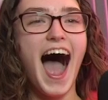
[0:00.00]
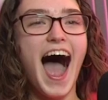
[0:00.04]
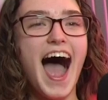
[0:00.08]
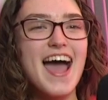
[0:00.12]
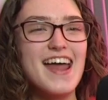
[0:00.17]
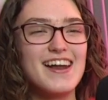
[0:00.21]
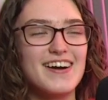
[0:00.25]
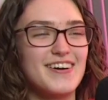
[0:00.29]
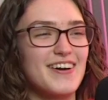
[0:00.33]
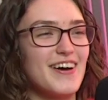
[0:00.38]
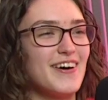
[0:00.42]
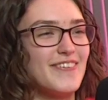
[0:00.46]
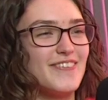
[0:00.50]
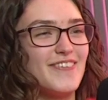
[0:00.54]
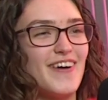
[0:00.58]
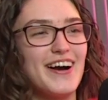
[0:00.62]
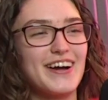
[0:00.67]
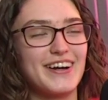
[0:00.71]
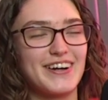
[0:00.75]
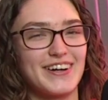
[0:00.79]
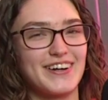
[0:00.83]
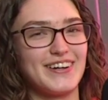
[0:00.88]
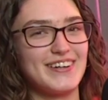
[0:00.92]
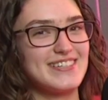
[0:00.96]
I don't know
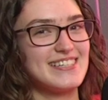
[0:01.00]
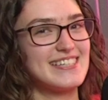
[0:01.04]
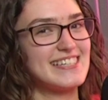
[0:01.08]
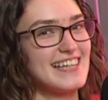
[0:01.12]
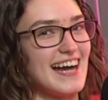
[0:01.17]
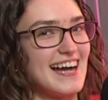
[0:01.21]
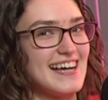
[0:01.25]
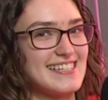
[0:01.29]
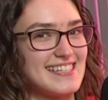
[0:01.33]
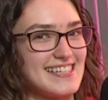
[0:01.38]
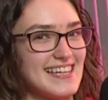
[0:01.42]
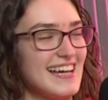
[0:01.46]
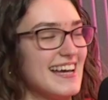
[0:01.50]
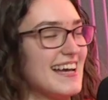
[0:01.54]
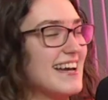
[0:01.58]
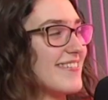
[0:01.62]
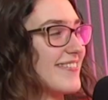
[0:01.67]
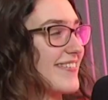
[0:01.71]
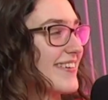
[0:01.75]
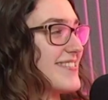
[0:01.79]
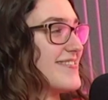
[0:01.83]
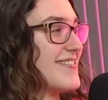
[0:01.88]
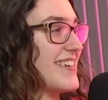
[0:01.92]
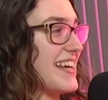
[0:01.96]
what girl doesn't, if
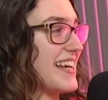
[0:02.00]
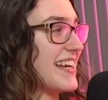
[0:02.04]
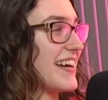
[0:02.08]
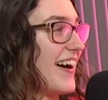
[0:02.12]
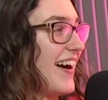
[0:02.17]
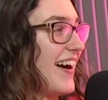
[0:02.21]
we're being